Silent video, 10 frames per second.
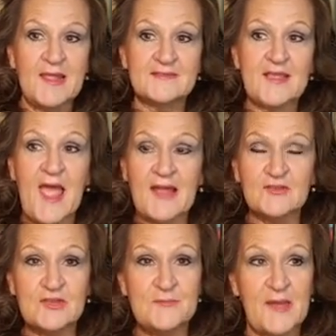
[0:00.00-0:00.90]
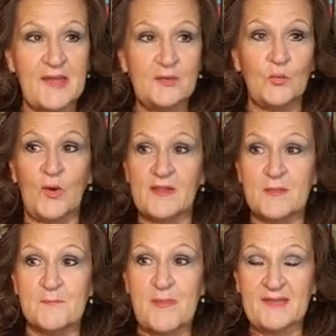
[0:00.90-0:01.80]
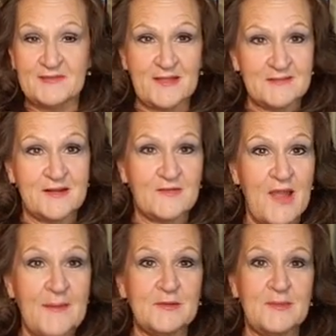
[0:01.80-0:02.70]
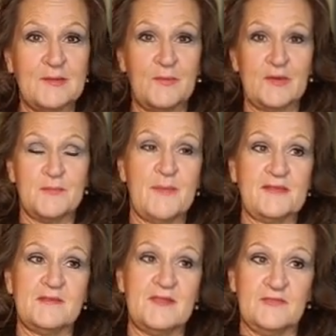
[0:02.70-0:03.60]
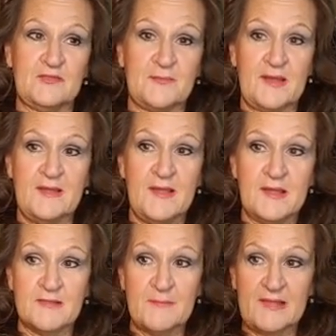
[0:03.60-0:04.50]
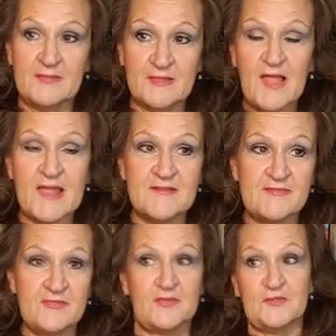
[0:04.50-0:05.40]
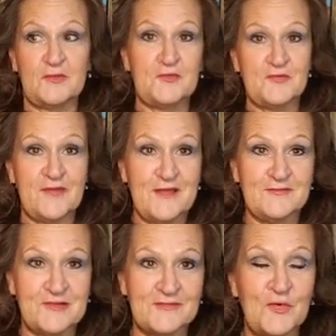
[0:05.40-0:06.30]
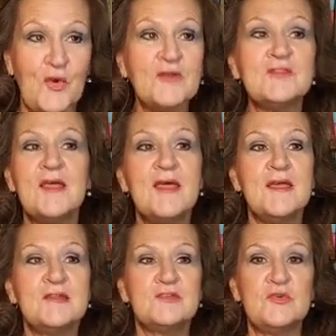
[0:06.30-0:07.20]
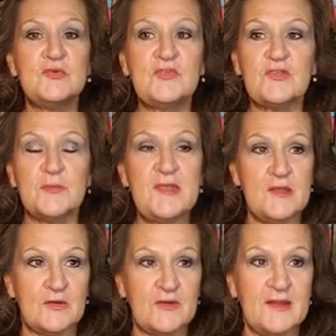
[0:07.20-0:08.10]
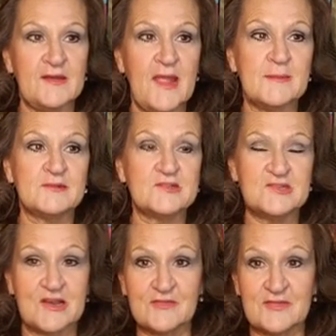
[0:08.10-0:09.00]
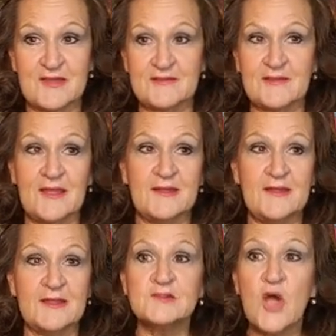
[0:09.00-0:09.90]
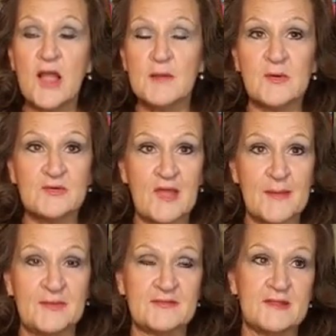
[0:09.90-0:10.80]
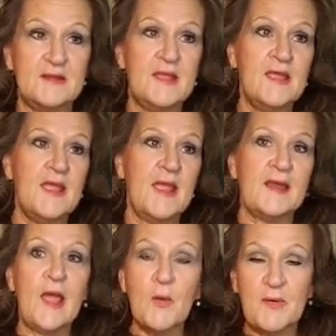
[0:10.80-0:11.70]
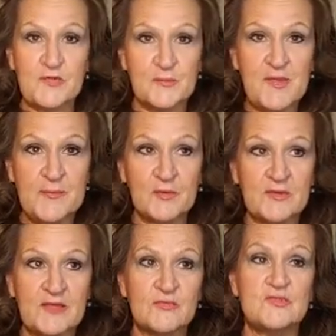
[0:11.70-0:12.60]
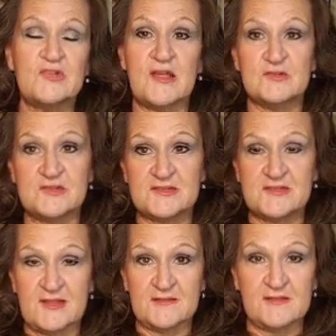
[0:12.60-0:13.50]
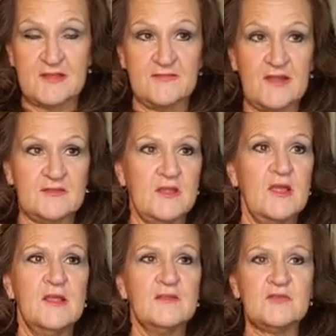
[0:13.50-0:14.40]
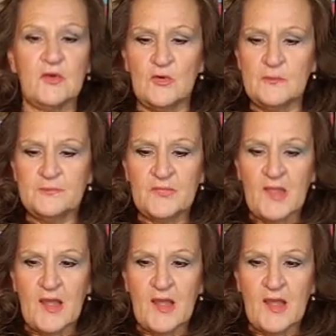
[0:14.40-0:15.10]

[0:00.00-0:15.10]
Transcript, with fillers: it's actually been one of the best things that ever happened to me, one of the best gifts of my my life since I survived it, of course, to still be here and able to share things and and talk about topics and and help other people get through challenges and things that they face. So